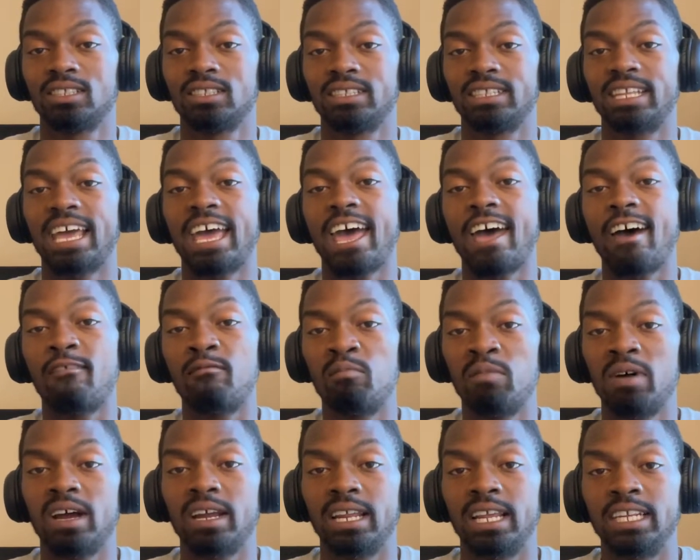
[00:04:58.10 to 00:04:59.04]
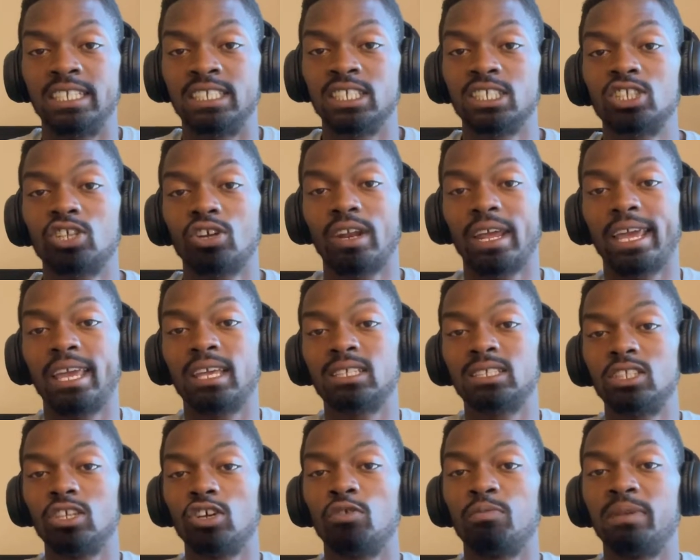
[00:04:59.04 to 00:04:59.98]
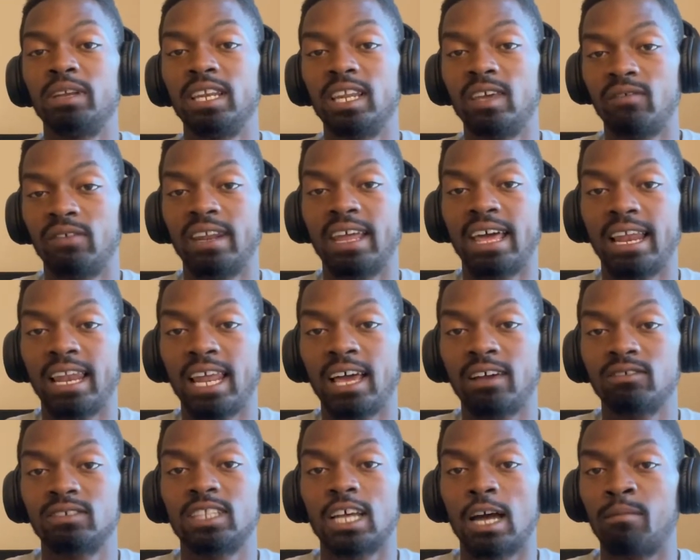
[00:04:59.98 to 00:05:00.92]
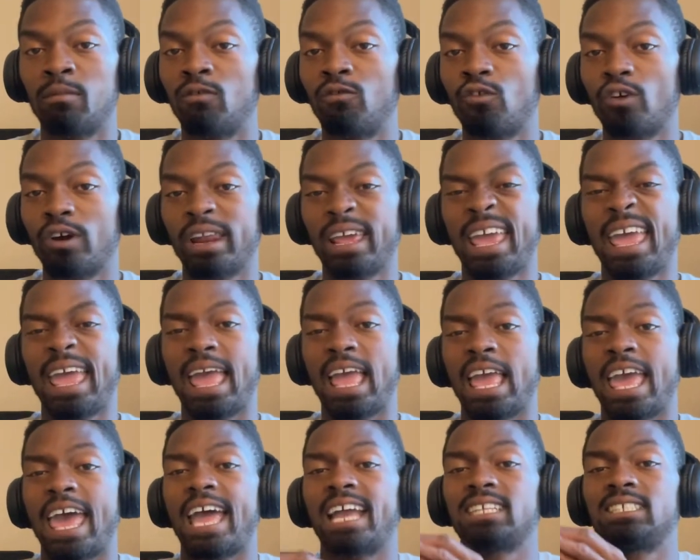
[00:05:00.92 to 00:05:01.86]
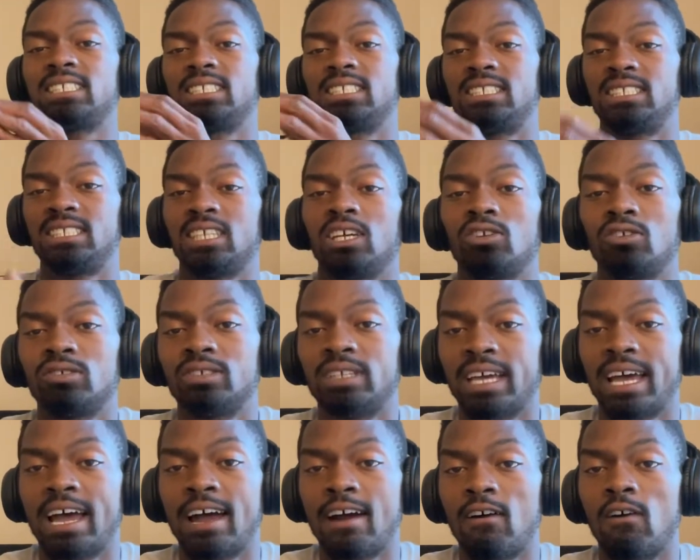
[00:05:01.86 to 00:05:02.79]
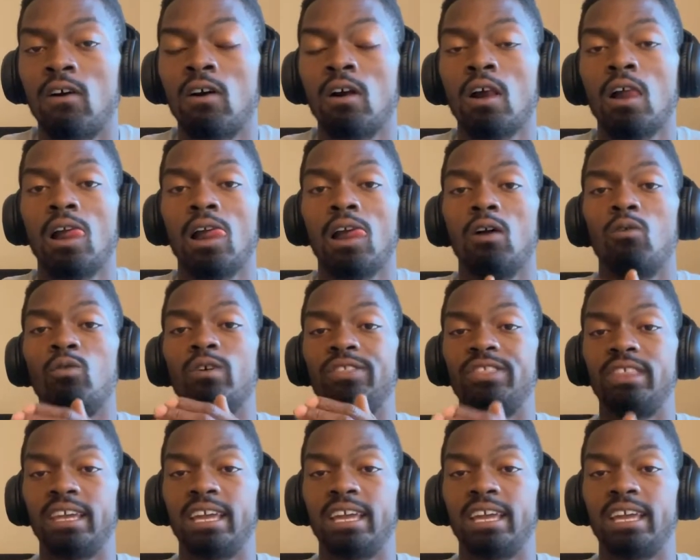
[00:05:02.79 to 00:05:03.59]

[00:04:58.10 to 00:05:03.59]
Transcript: that have money just so they can still be living that lifestyle before they actually settle down with a